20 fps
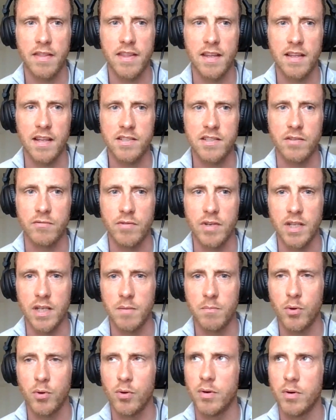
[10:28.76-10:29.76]
think that's a really
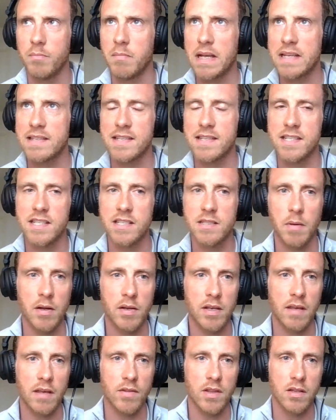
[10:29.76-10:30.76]
important message, is
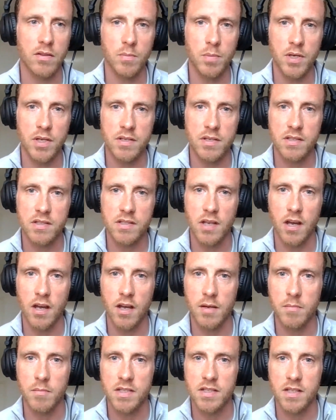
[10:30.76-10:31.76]
about giving the other person
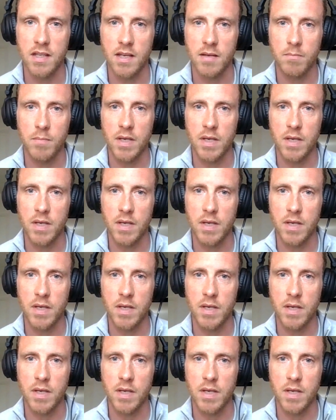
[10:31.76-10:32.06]
time, isn't it?